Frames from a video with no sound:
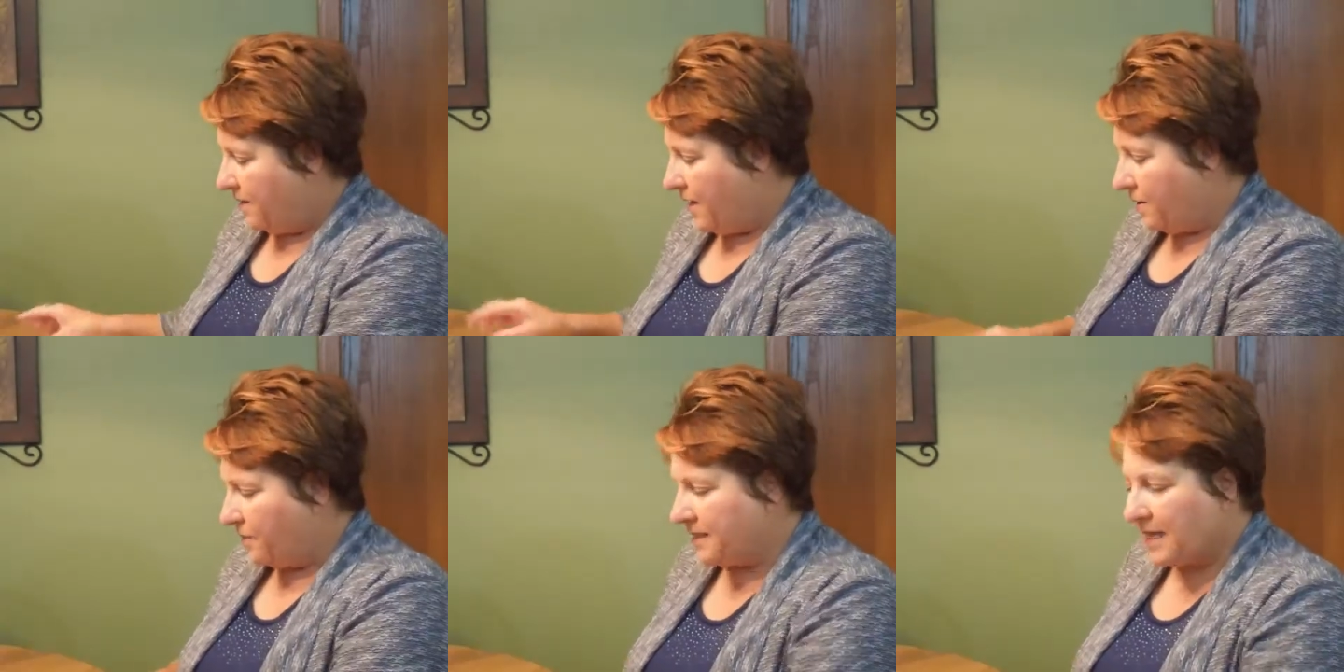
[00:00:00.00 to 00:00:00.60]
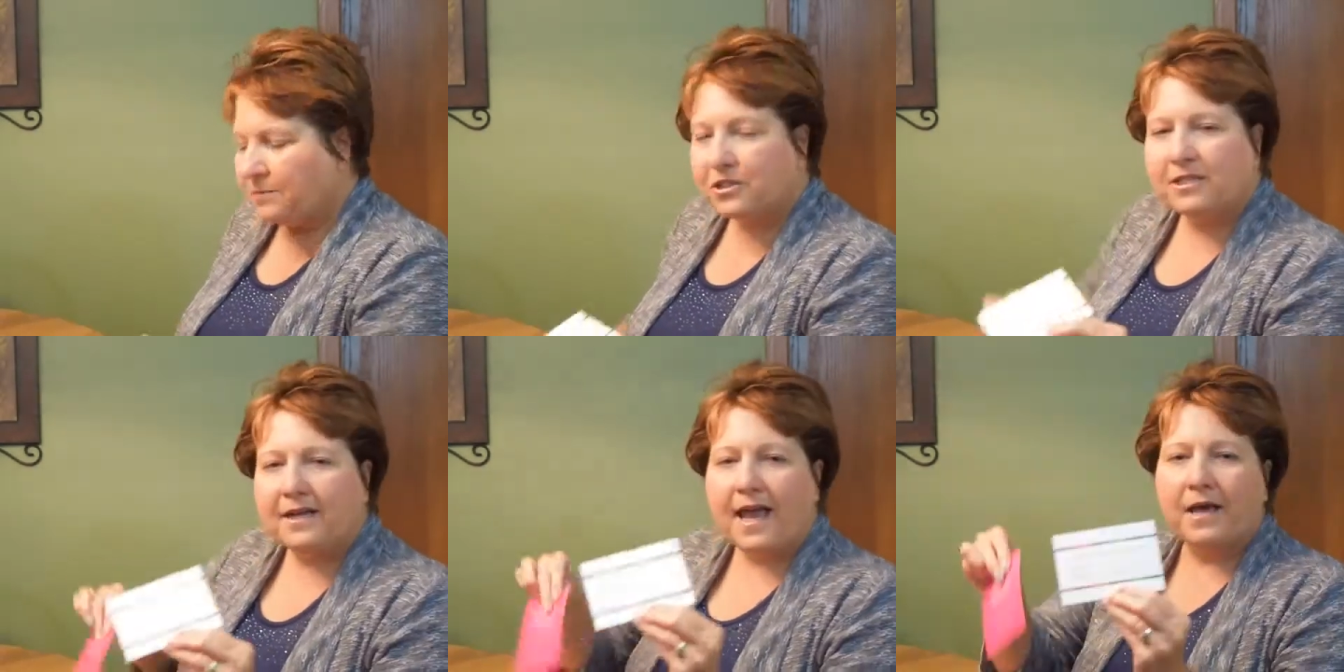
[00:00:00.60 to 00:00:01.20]
The
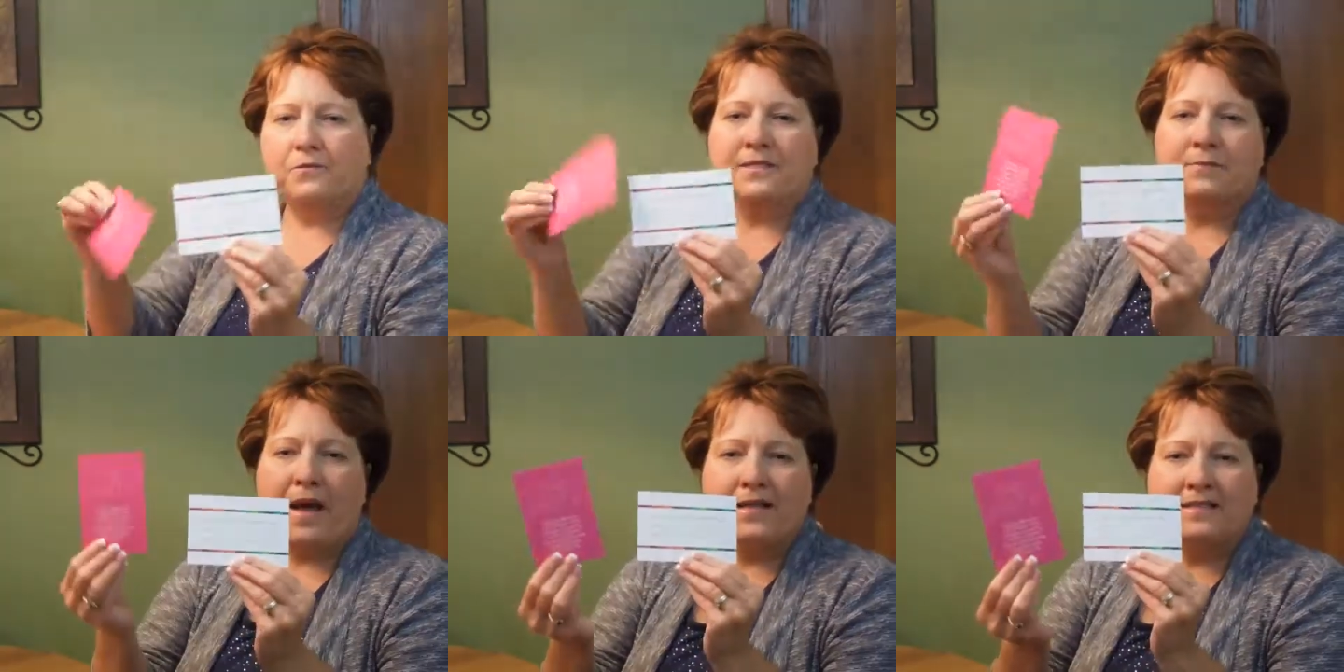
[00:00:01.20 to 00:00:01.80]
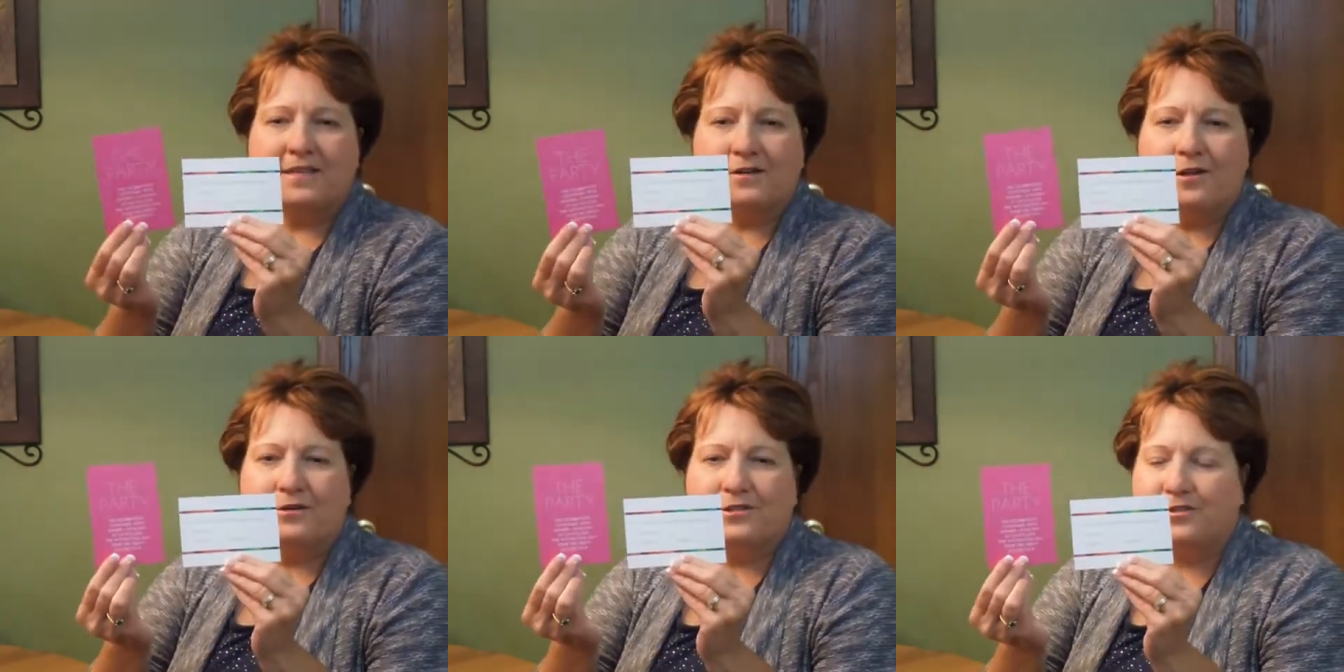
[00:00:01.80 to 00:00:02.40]
reception and response
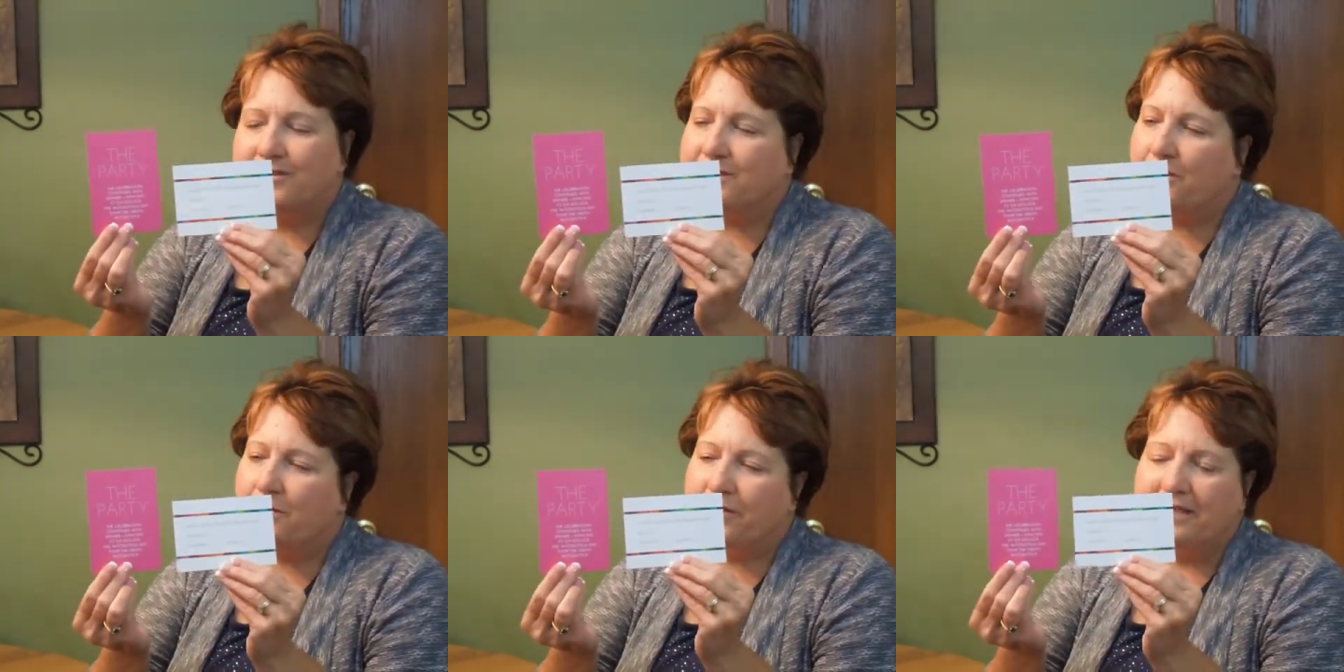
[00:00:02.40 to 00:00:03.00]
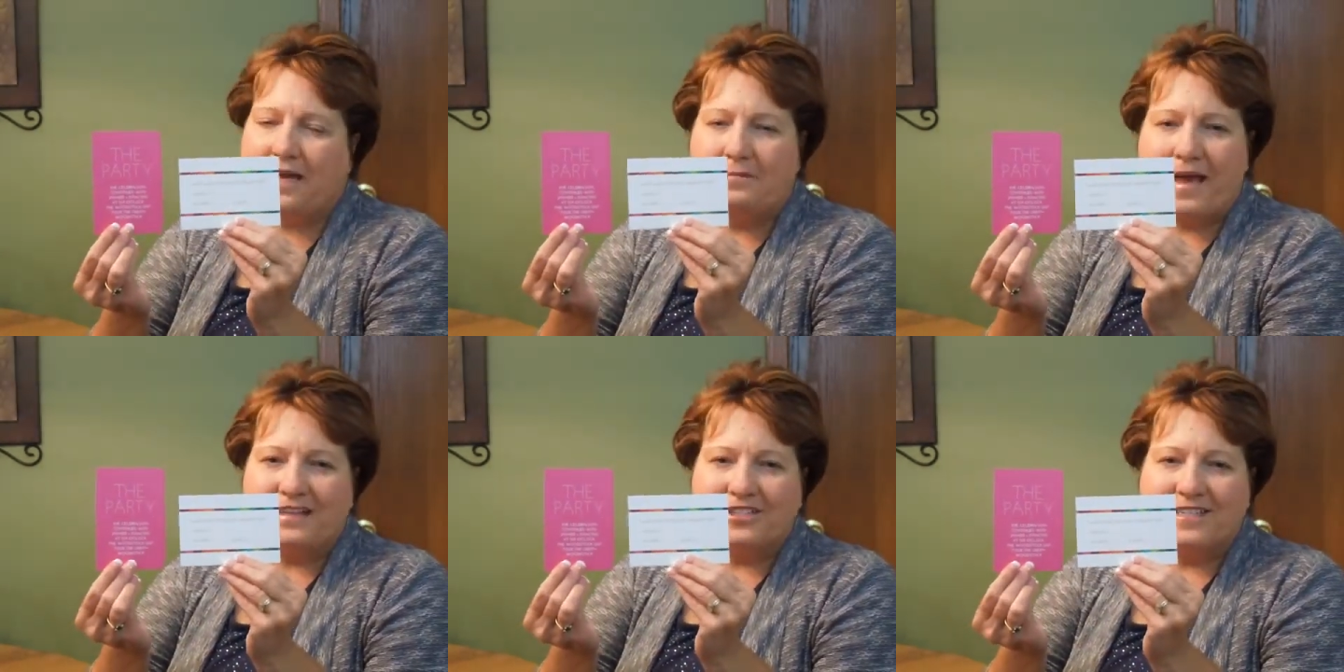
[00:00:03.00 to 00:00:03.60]
enclosures will print on
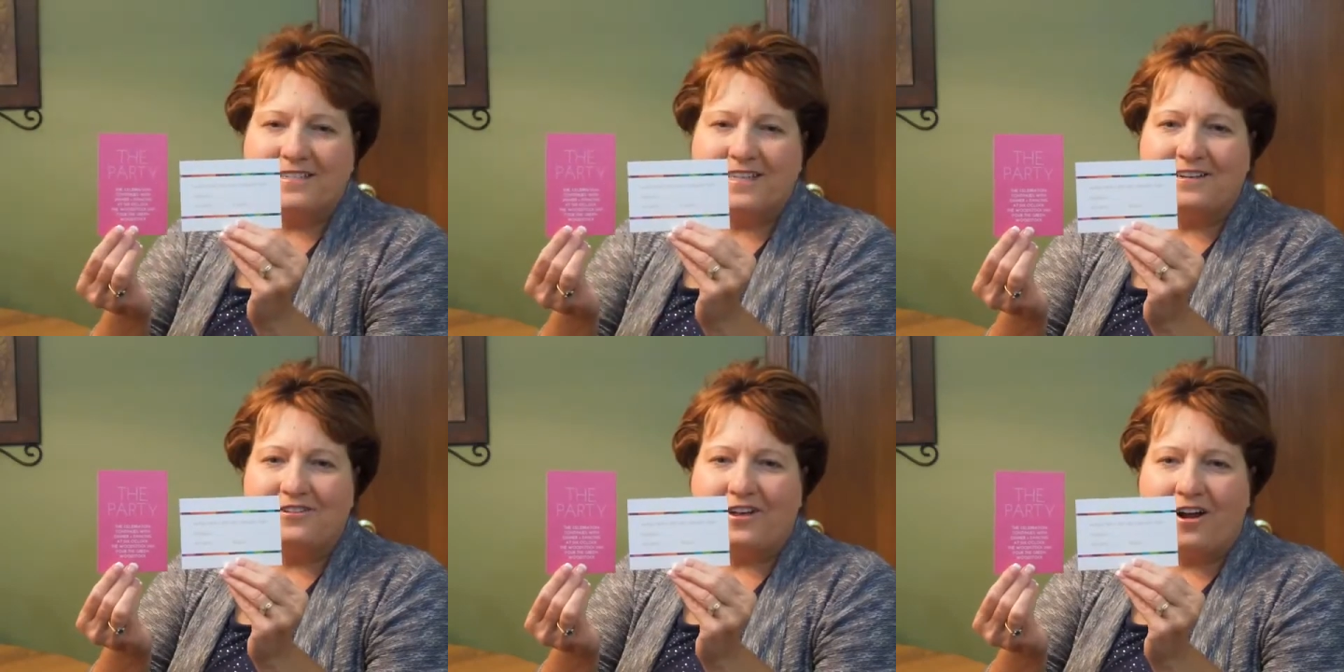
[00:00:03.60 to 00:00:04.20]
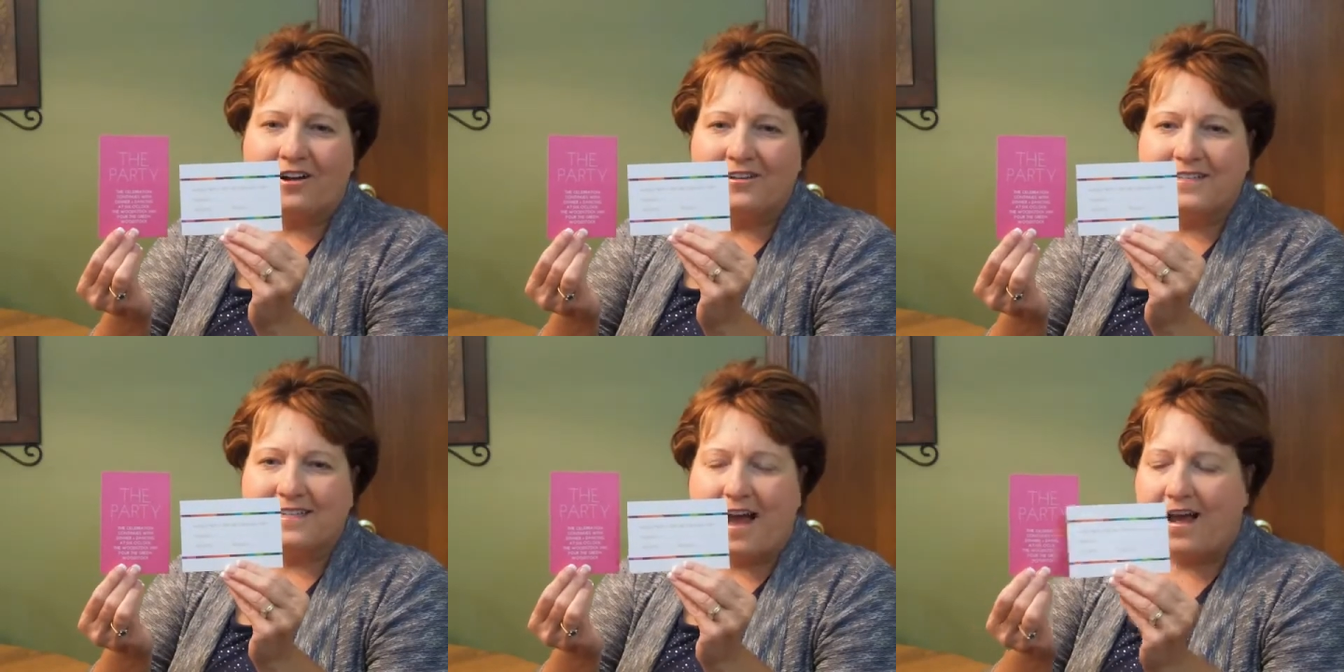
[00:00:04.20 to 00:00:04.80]
matching single card
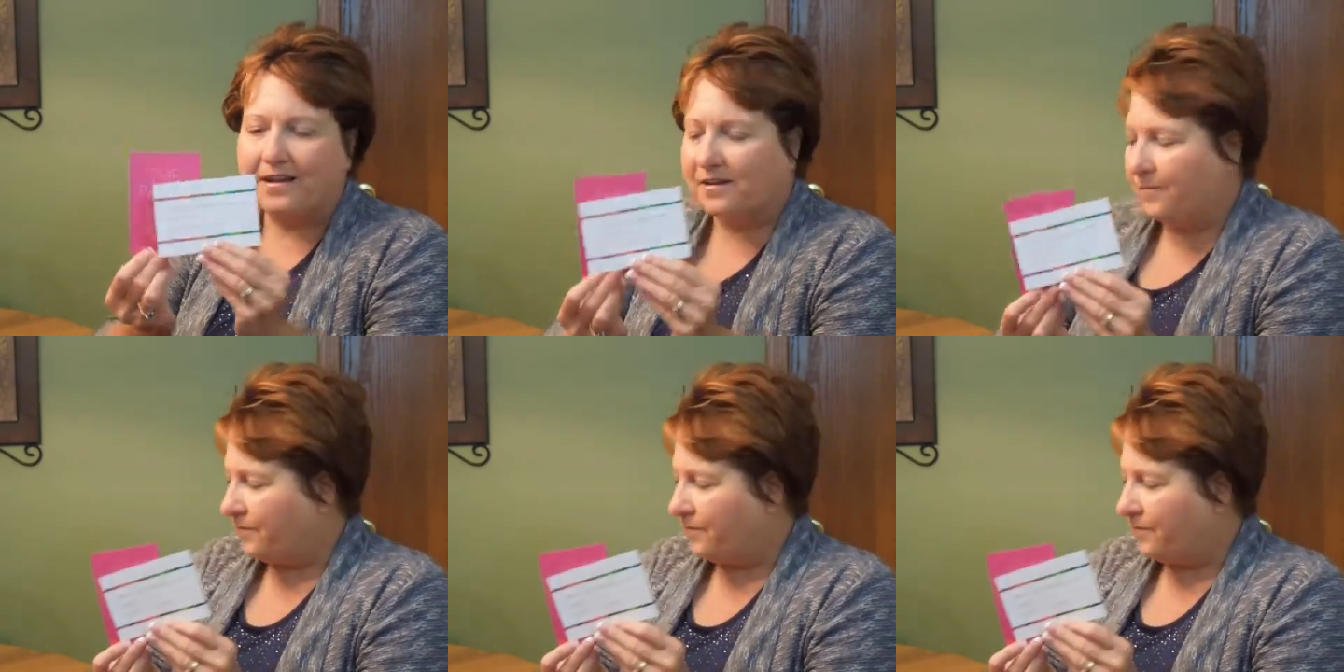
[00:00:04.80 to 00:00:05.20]
stock,